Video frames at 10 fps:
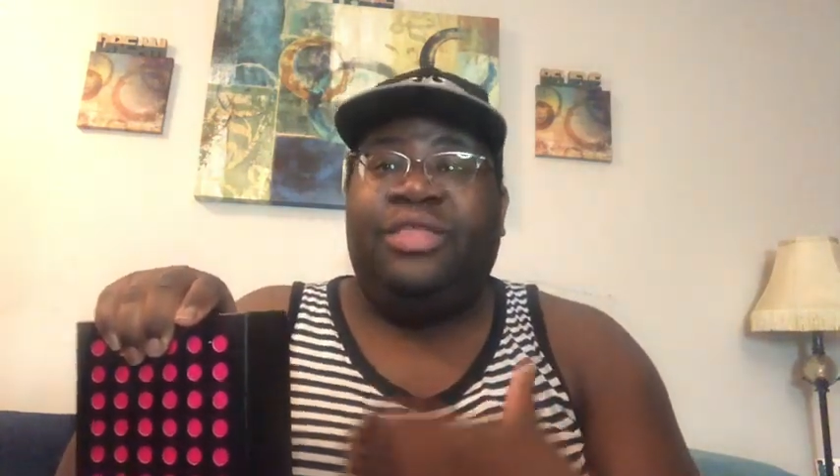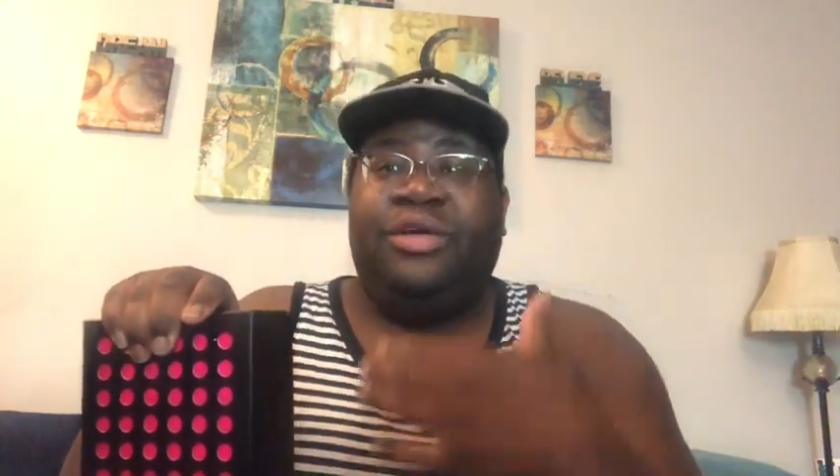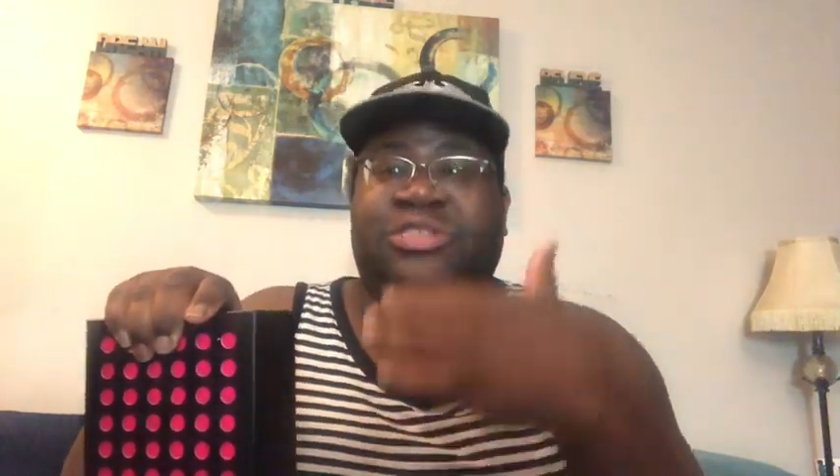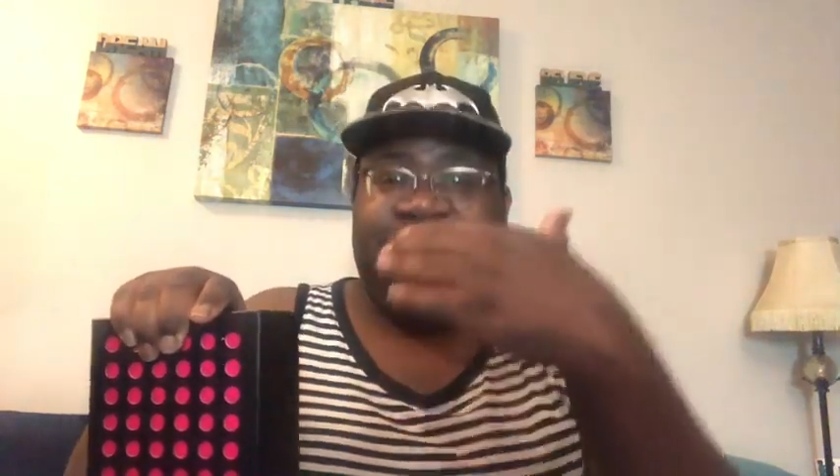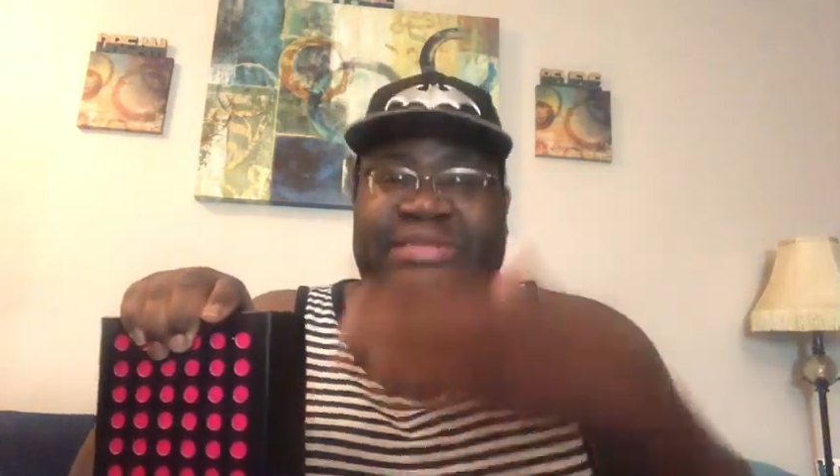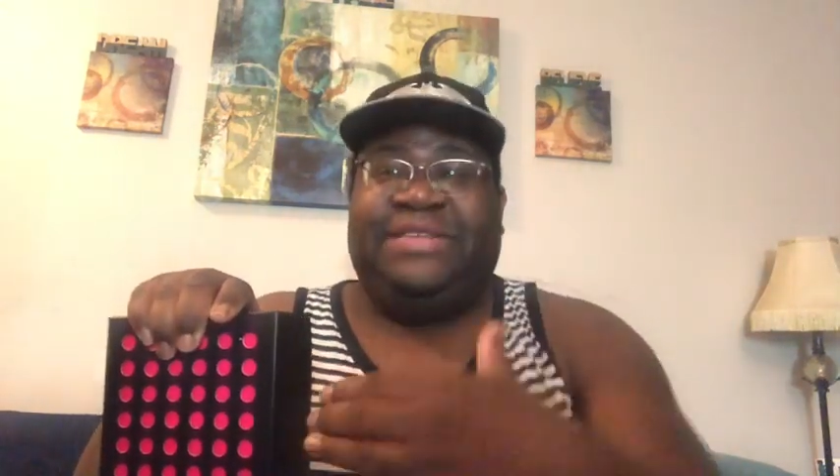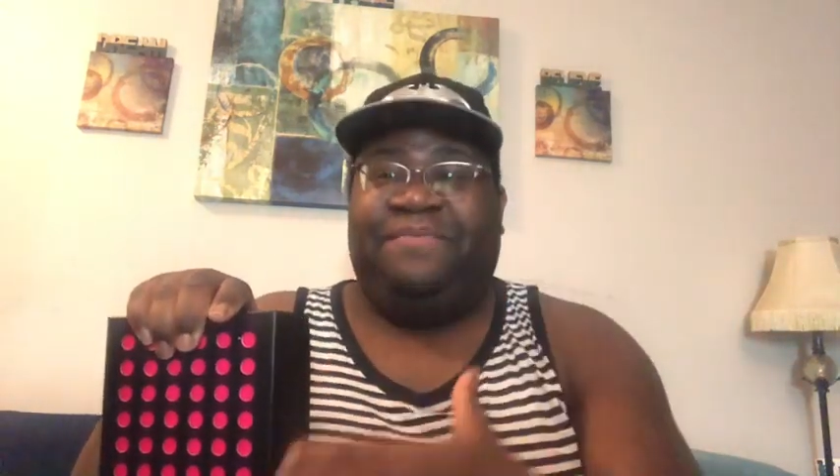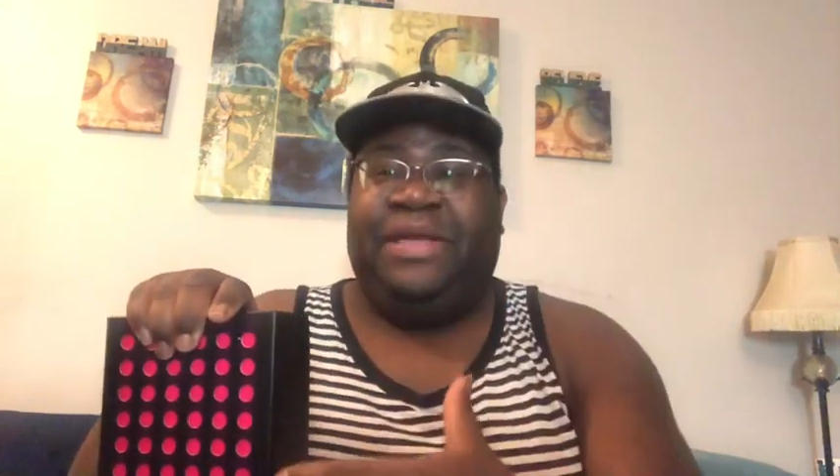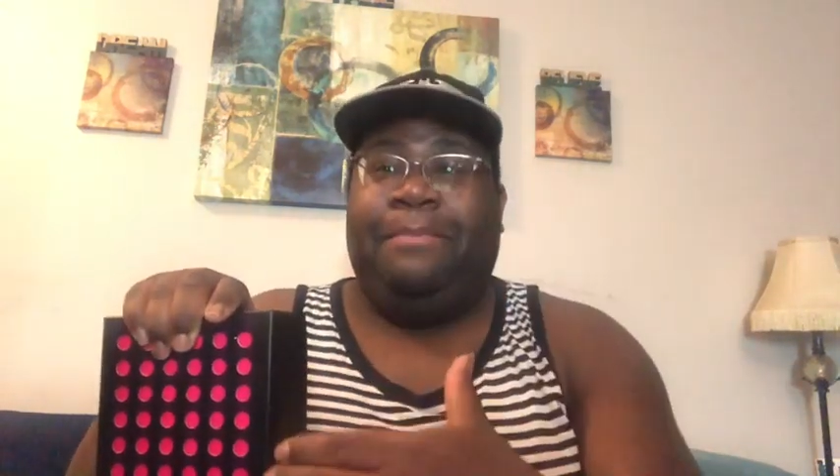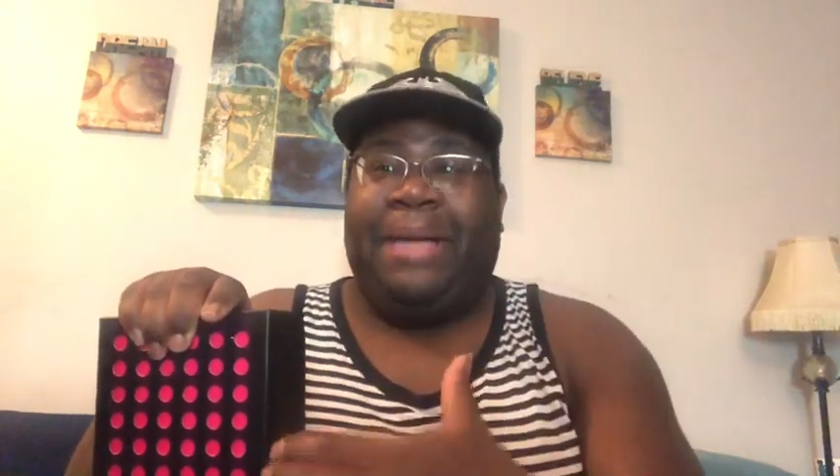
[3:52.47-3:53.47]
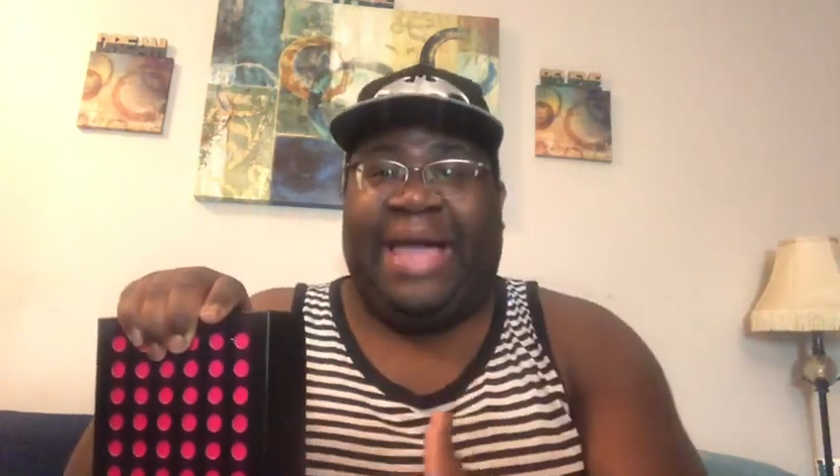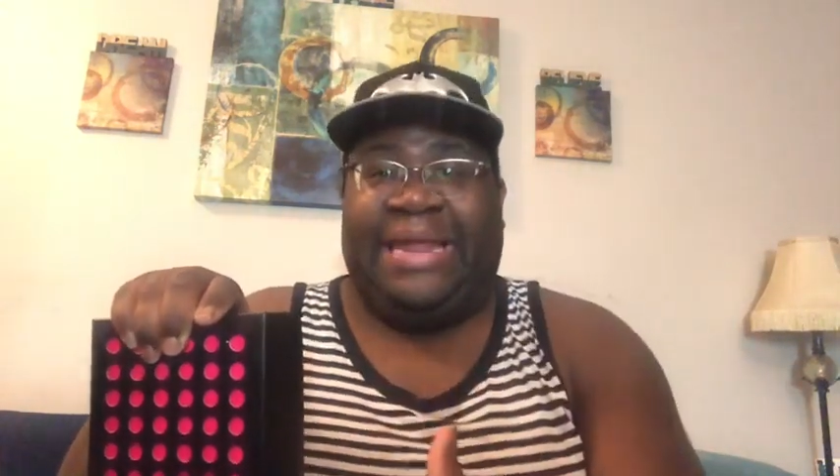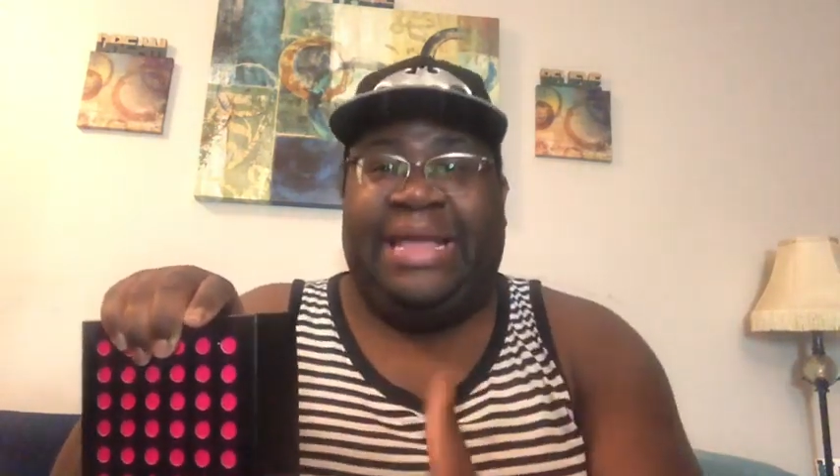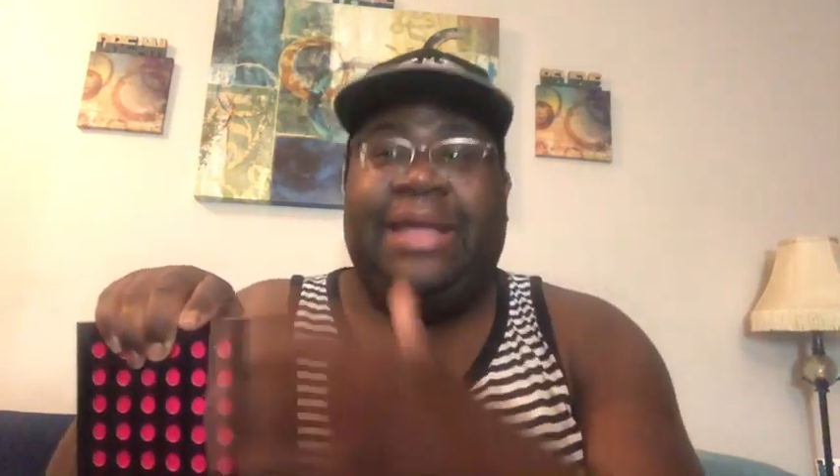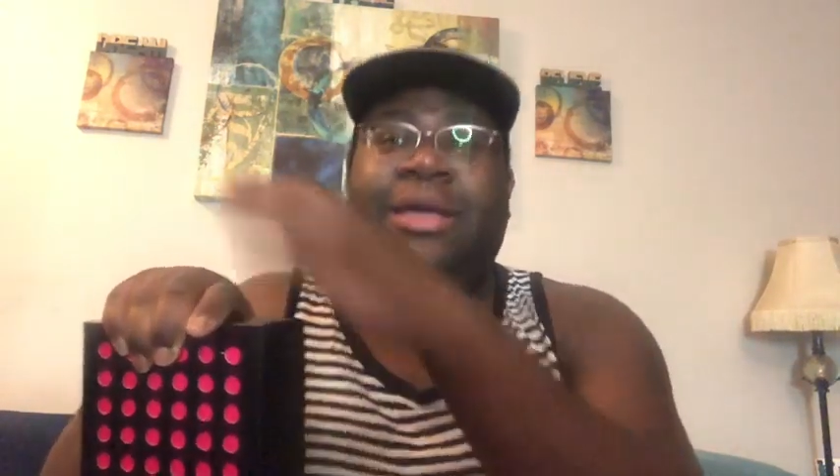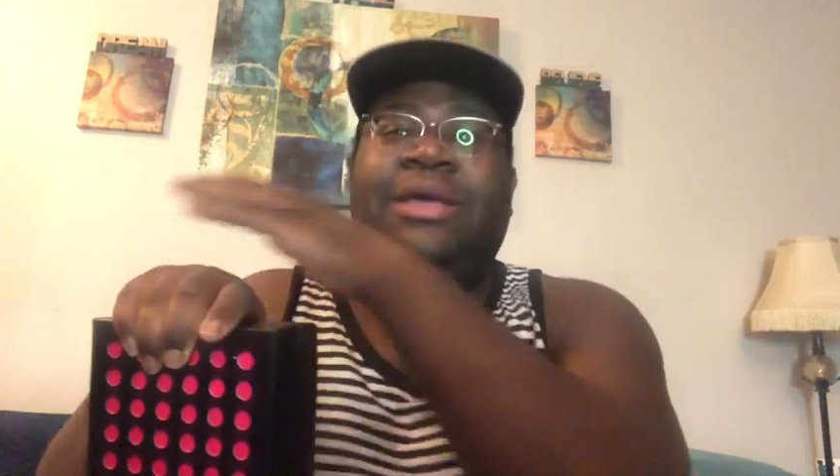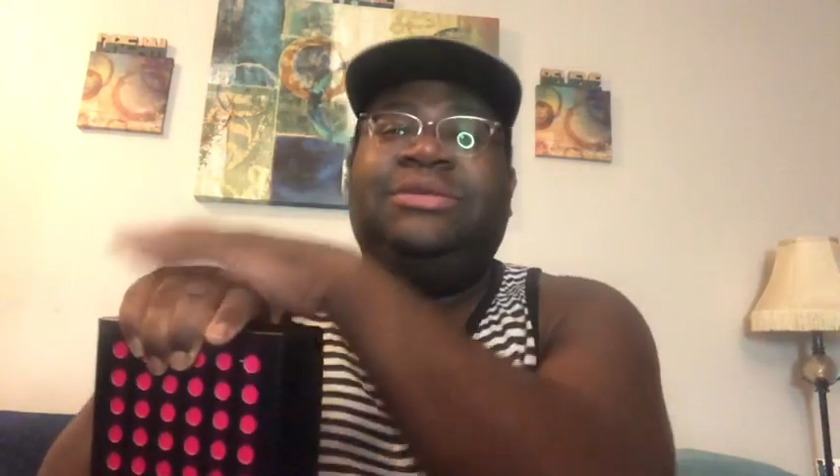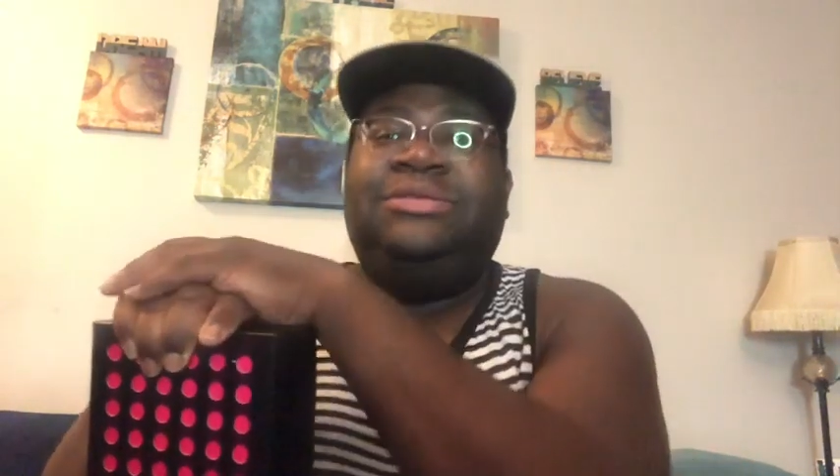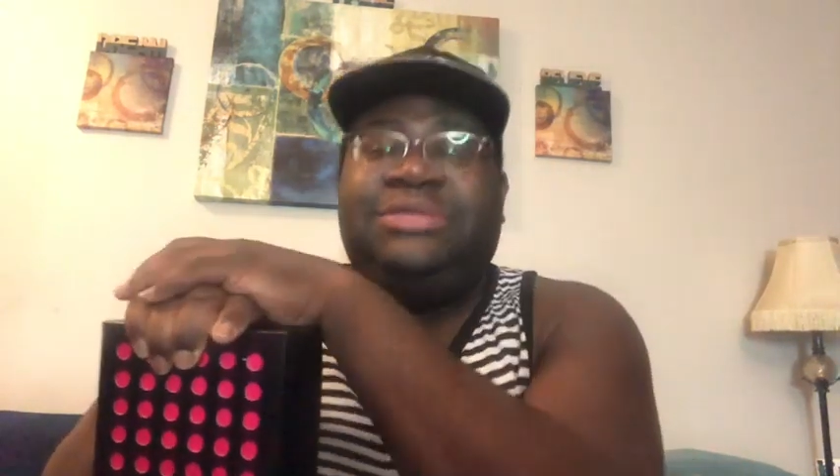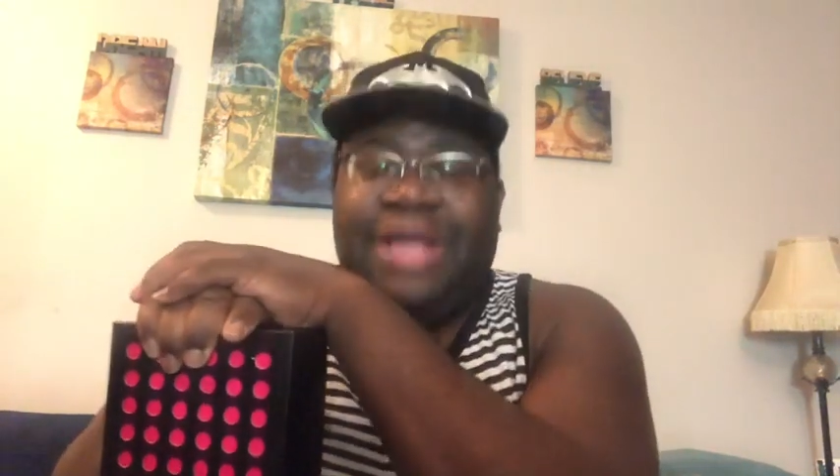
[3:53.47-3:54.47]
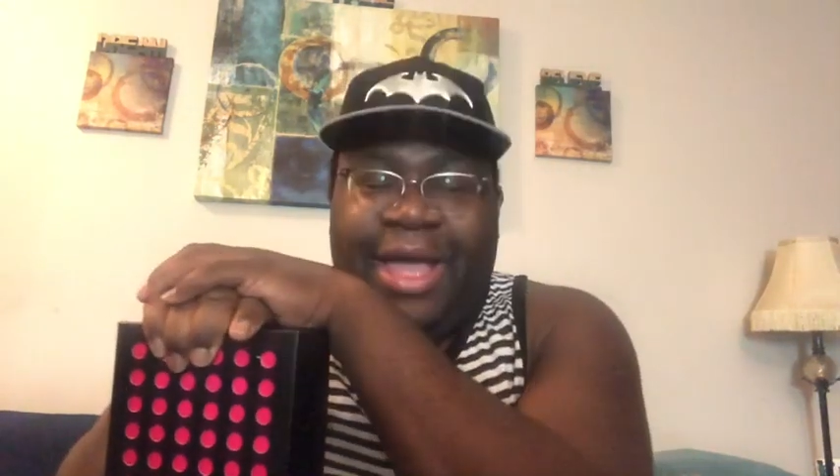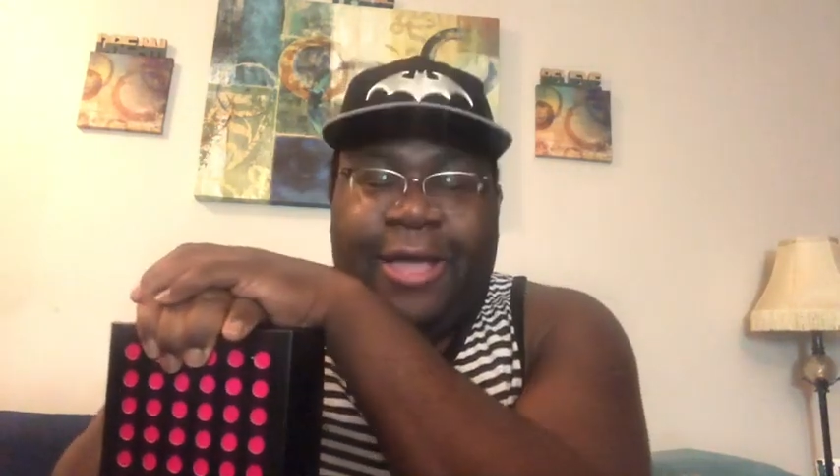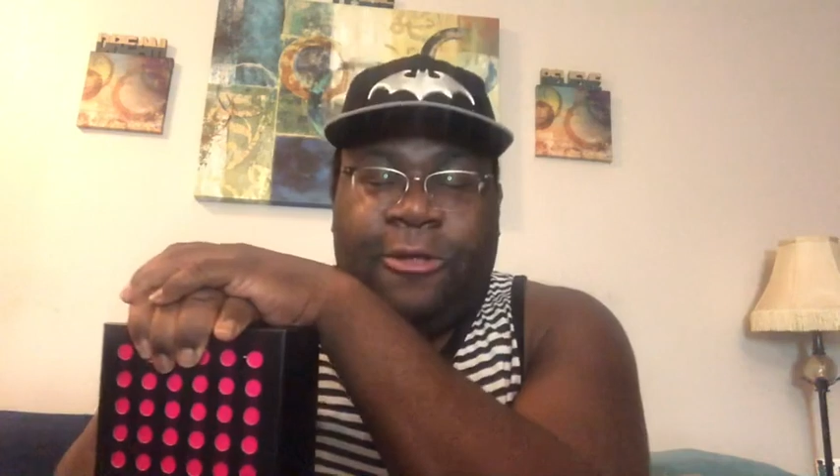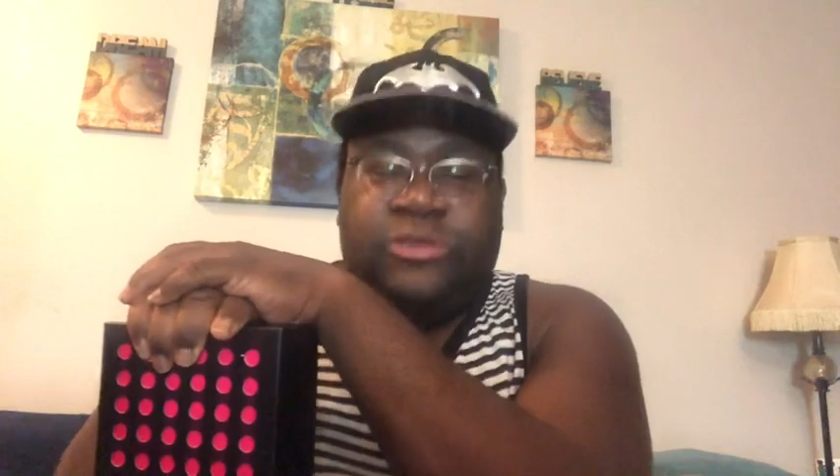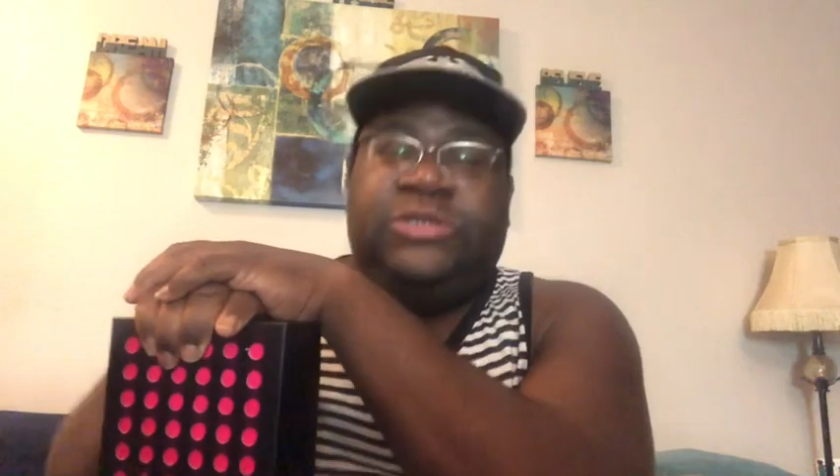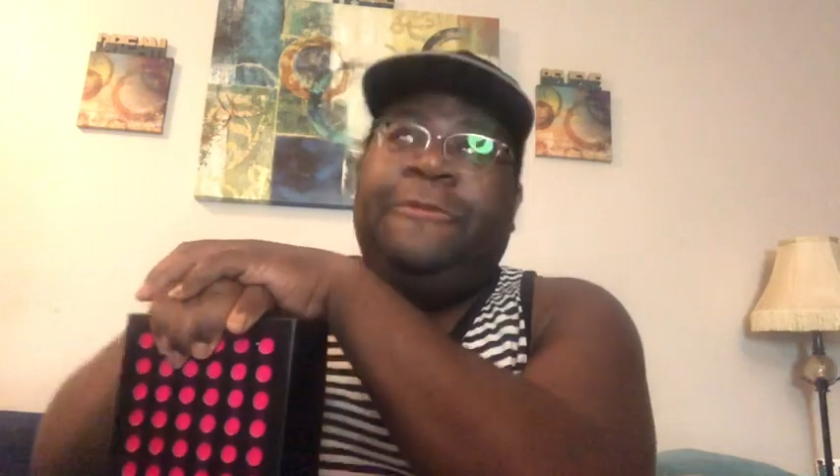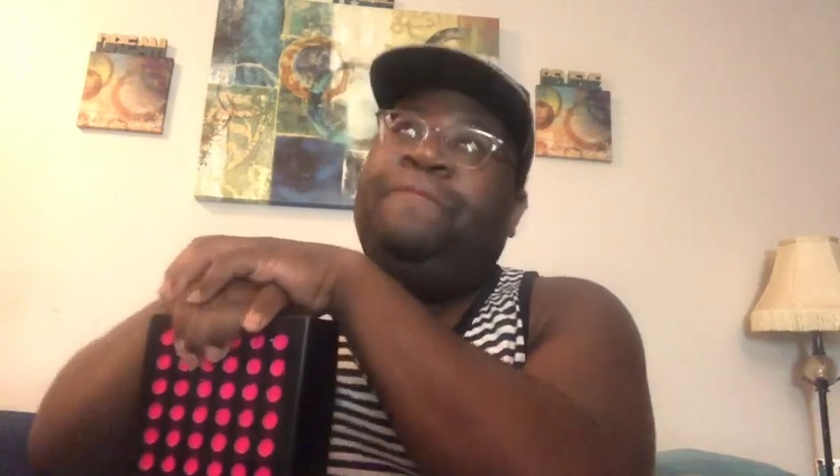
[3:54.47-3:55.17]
those specific body styles.